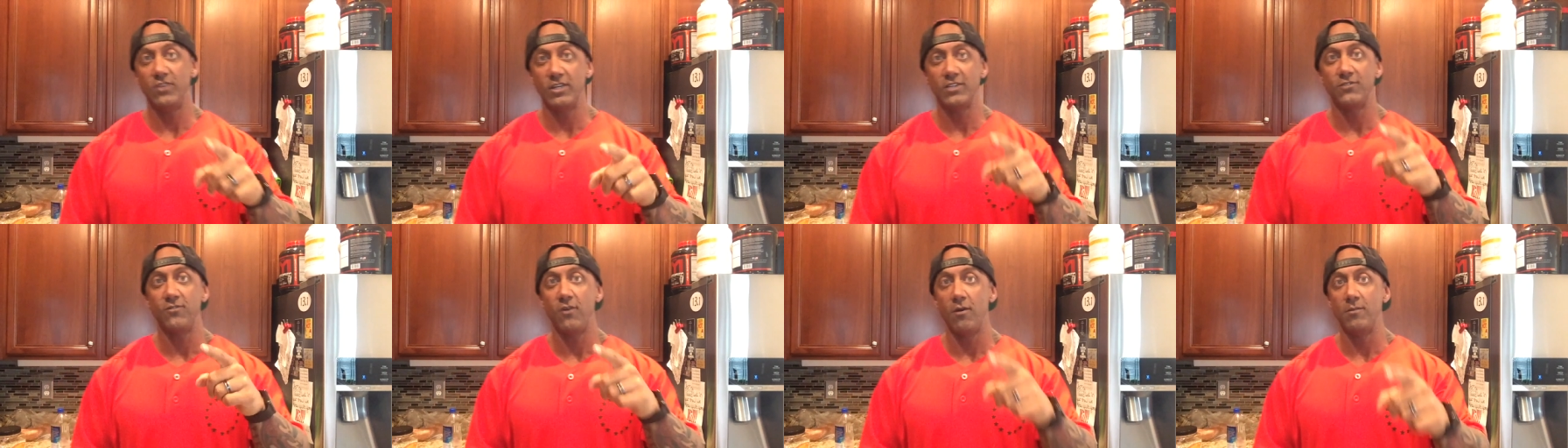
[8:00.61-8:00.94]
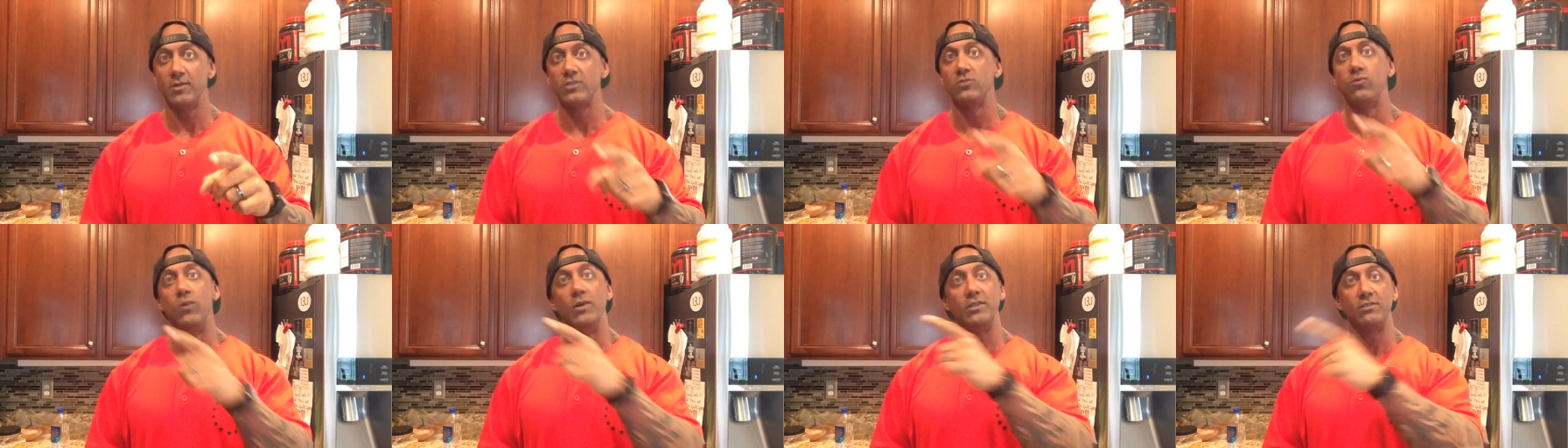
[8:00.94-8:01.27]
to transform
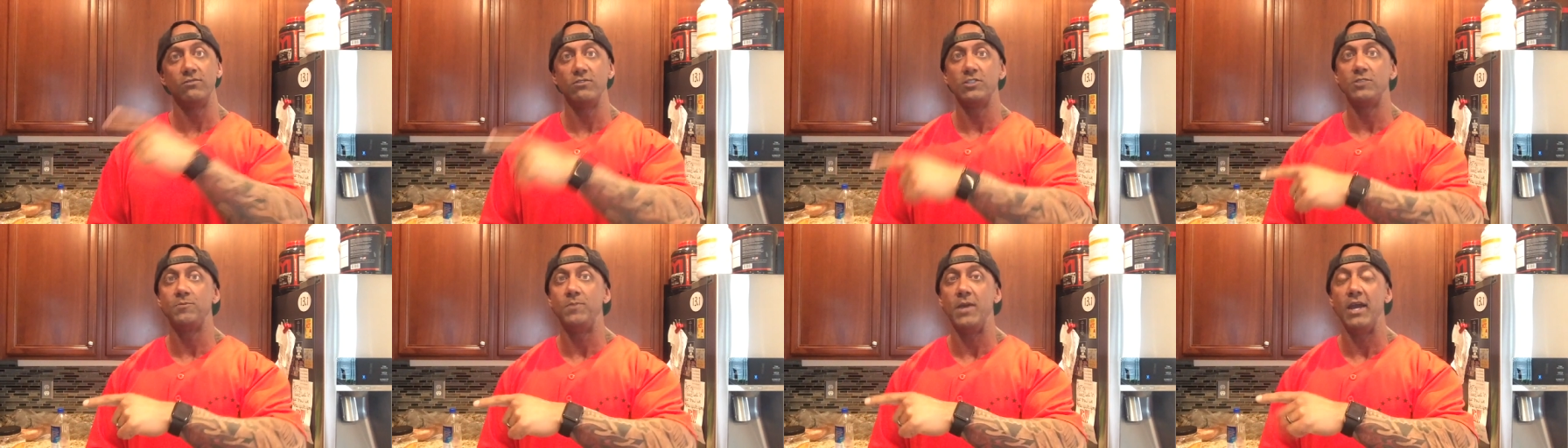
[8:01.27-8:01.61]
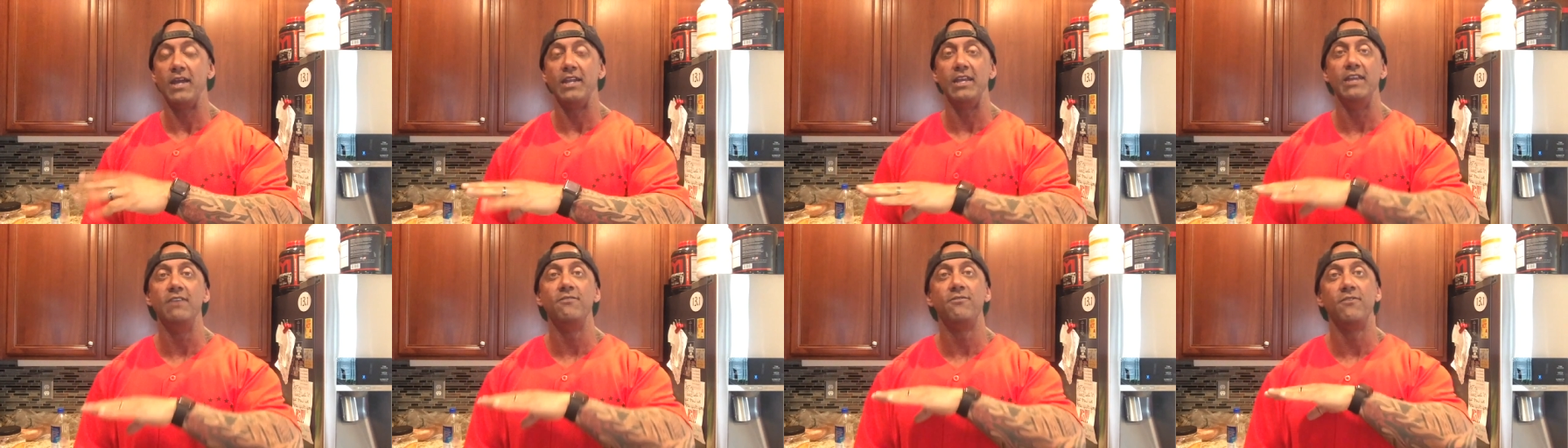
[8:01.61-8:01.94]
went to Rich
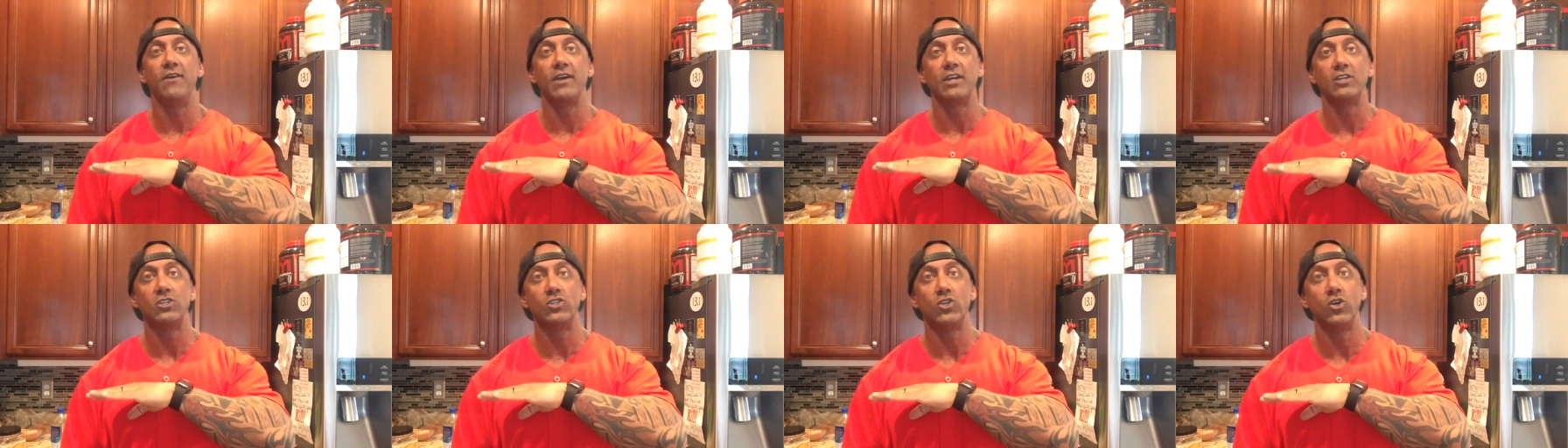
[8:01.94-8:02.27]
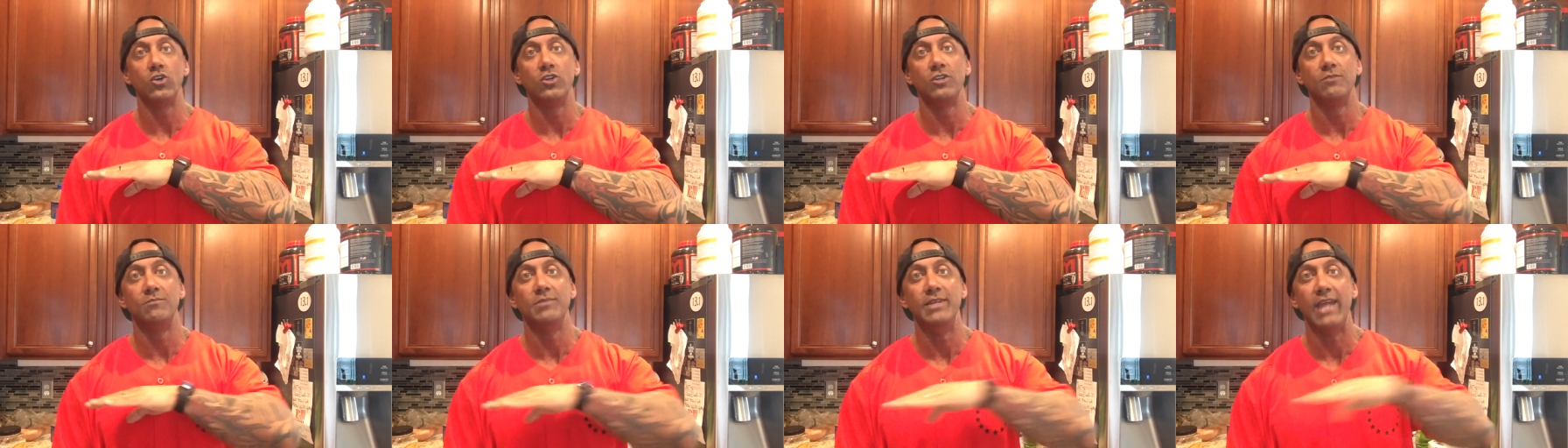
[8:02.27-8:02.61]
Piana, he fucking
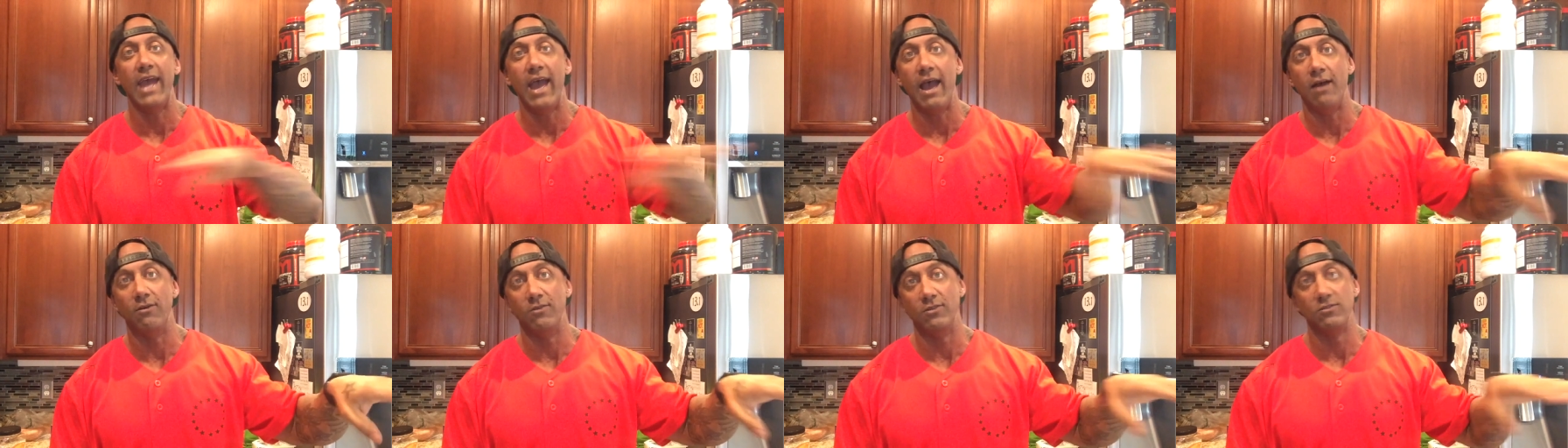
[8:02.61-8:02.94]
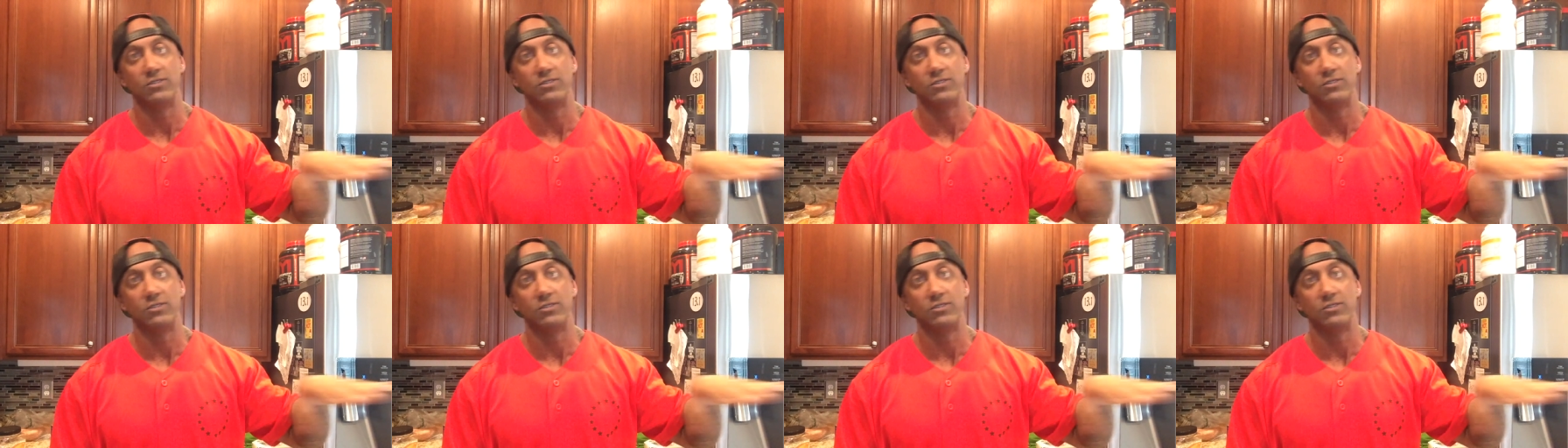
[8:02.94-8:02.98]
turned him down.